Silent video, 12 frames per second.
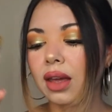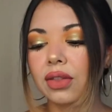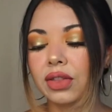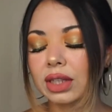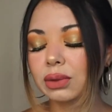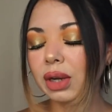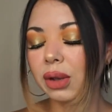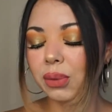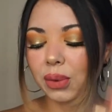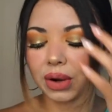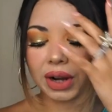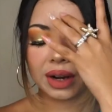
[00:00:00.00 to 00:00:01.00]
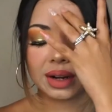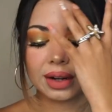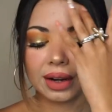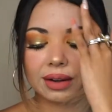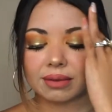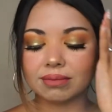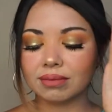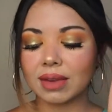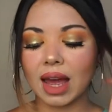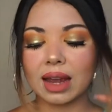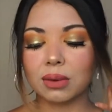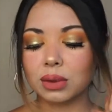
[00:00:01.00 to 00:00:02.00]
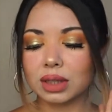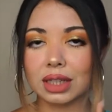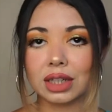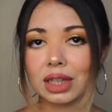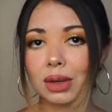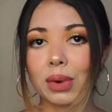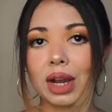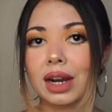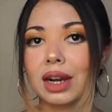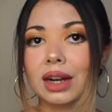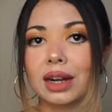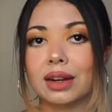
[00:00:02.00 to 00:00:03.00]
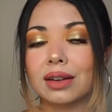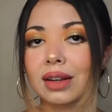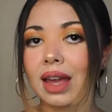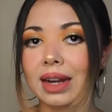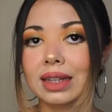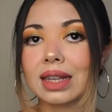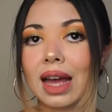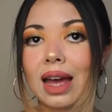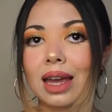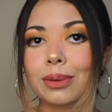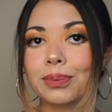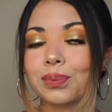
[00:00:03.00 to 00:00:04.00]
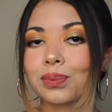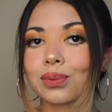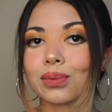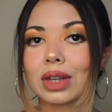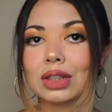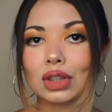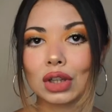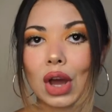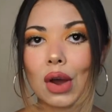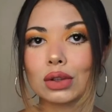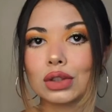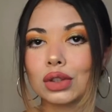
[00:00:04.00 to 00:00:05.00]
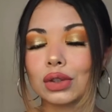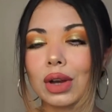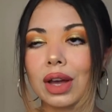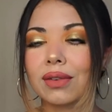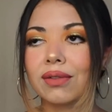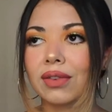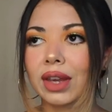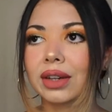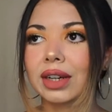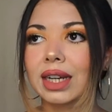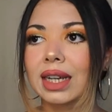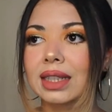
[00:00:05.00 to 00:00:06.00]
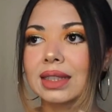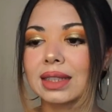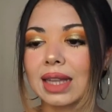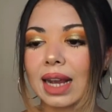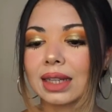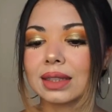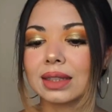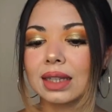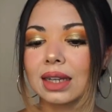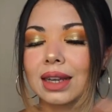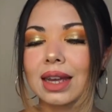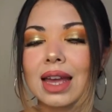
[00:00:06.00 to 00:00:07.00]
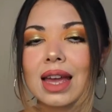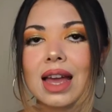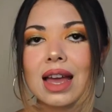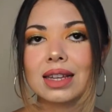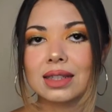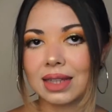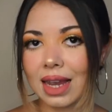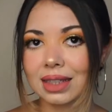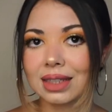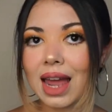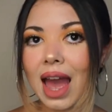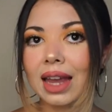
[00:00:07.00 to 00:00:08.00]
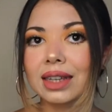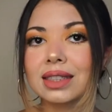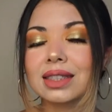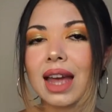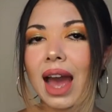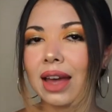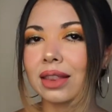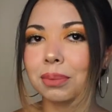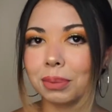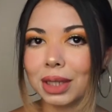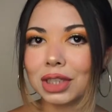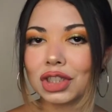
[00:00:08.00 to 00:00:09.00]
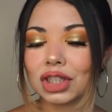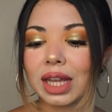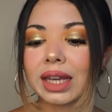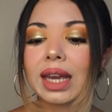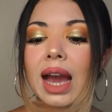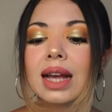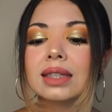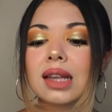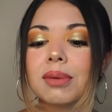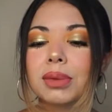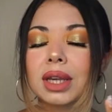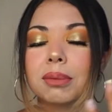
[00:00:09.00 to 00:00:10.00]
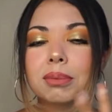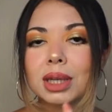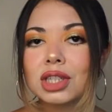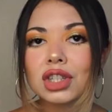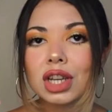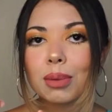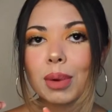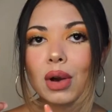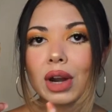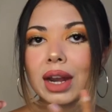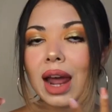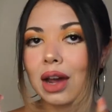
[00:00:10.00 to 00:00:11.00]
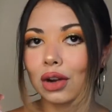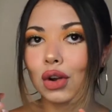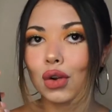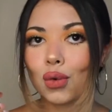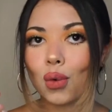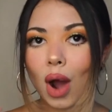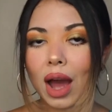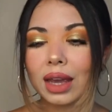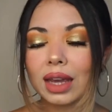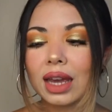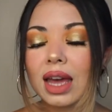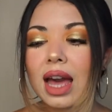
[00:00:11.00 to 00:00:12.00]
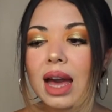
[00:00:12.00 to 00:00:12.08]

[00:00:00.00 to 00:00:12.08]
this one I wore it, I will literally wear it anytime to go to a very sexy date night at the beach. Like, it has something beachy about it, I don't know why,